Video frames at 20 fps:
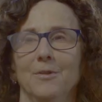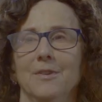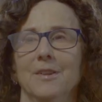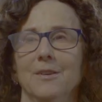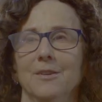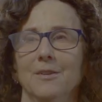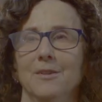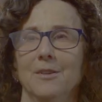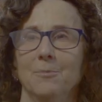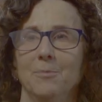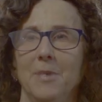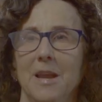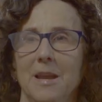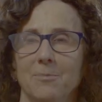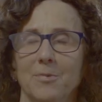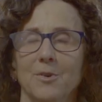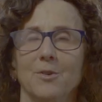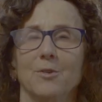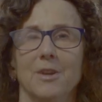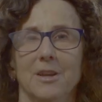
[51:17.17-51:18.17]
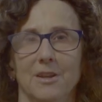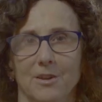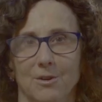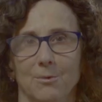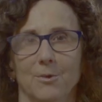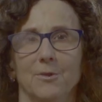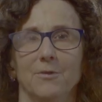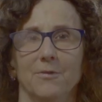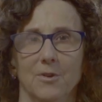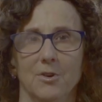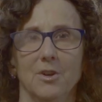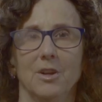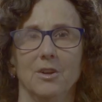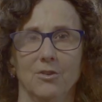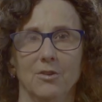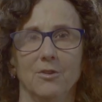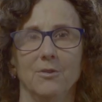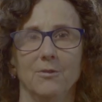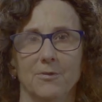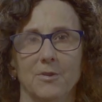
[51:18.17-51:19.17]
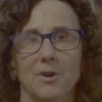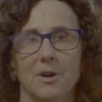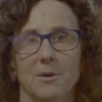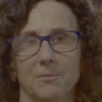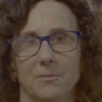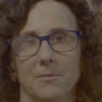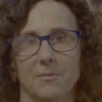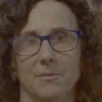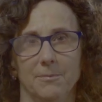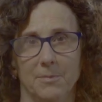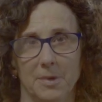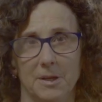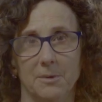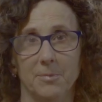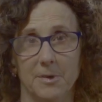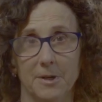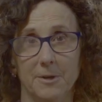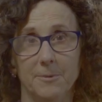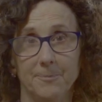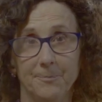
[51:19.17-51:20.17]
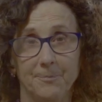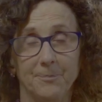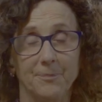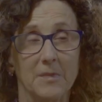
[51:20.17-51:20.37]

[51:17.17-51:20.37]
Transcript: the, the paper that you're referring to from Pippa,